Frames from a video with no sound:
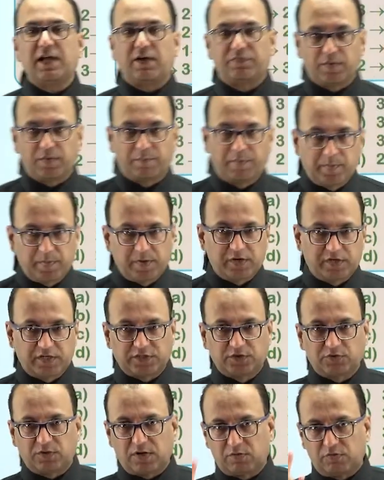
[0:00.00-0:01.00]
after puberty.
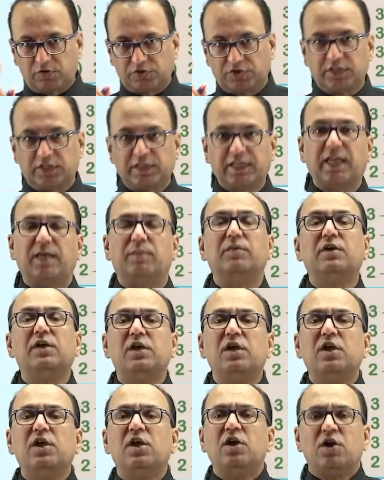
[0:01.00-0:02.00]
So a question came,
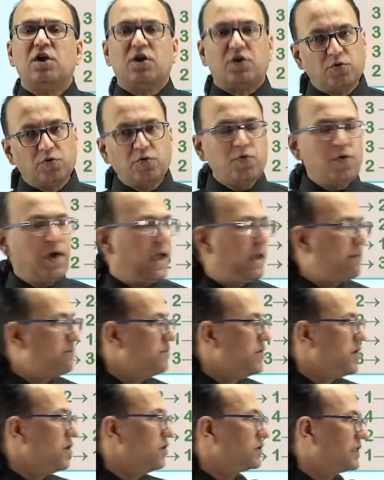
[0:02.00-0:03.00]
do you have
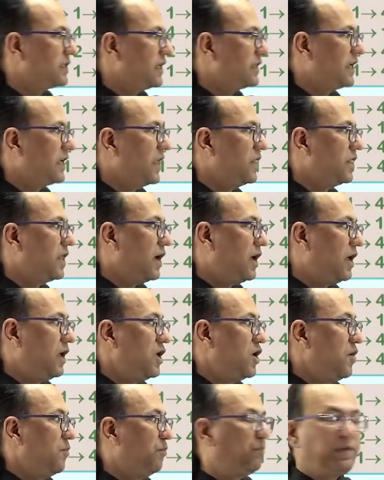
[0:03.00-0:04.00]
meiosis in the
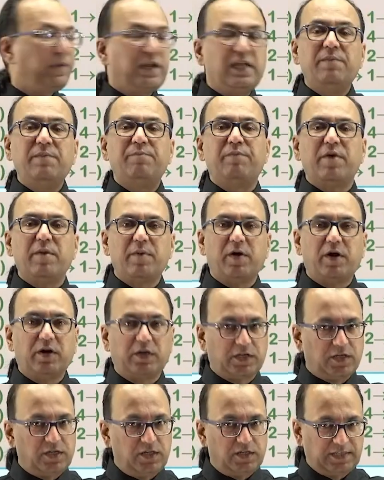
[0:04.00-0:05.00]

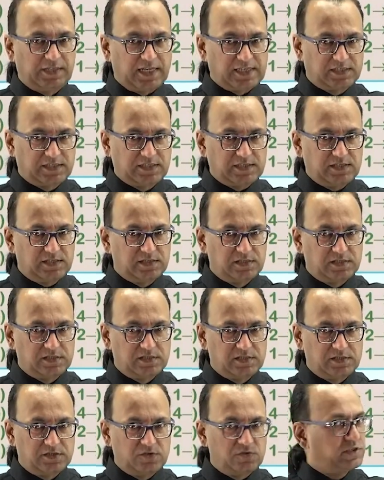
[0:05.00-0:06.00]
prepubertal
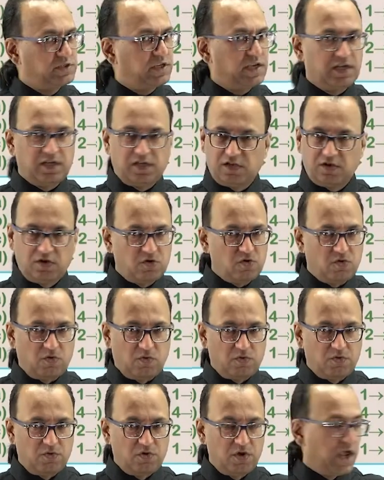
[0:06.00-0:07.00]
testis? You say no.
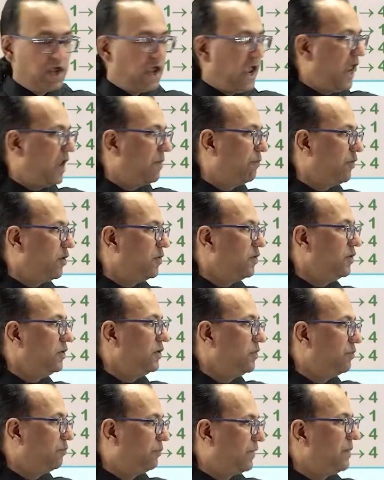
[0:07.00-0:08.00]
In
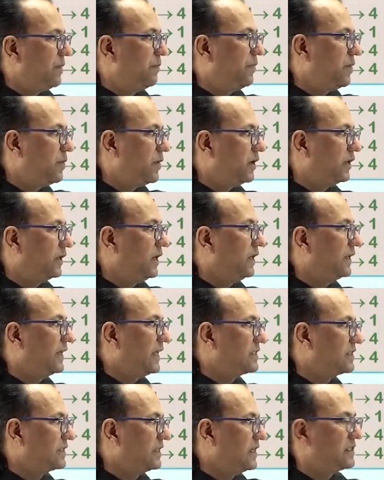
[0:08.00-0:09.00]
prepubertal
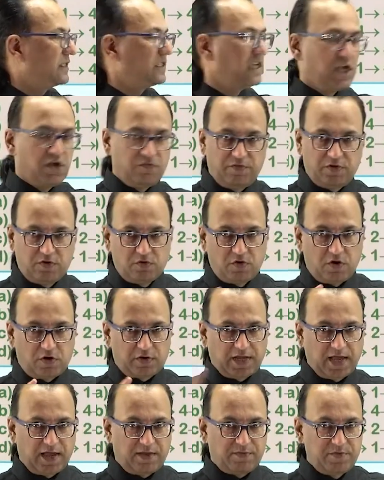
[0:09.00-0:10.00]
testis, we do not
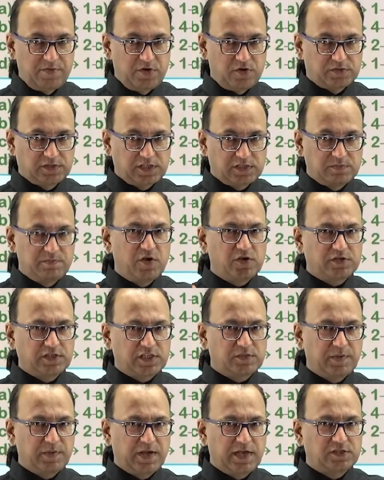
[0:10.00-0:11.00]
have meiosis.
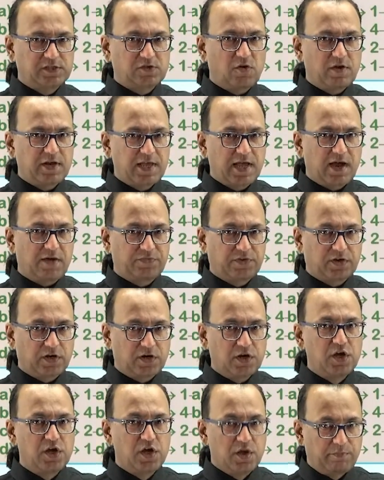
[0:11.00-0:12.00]
Meiosis begins only
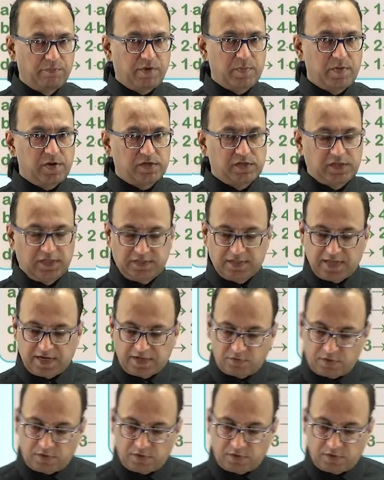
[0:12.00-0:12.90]
after puberty, that you